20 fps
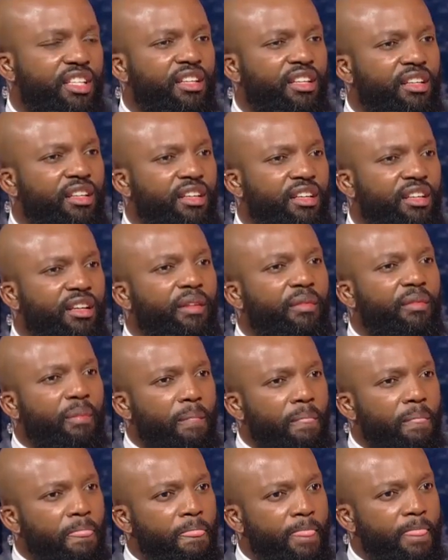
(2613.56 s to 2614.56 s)
But they are
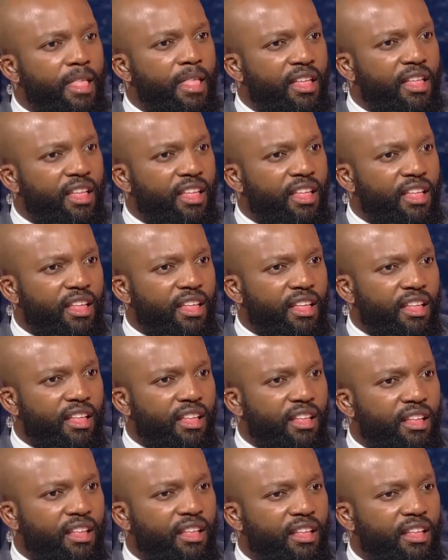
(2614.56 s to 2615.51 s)
not enough.